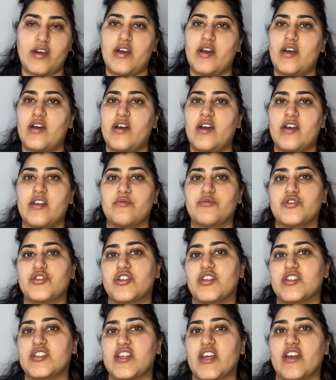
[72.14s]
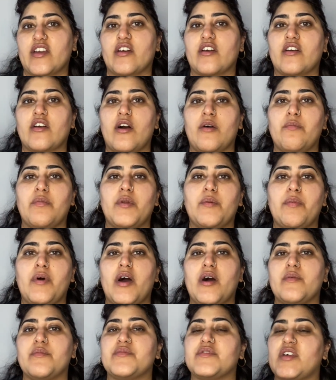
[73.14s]
And I'm just going to take a couple of
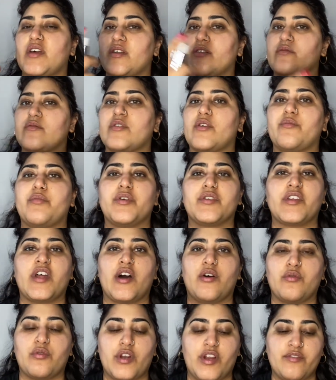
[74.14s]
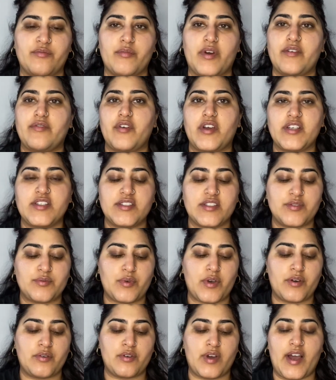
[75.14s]
pumps and put that all over my face as
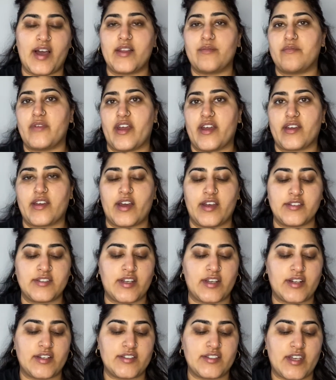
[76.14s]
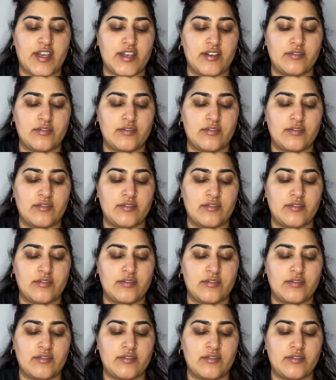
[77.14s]
well, and neck and décolleté.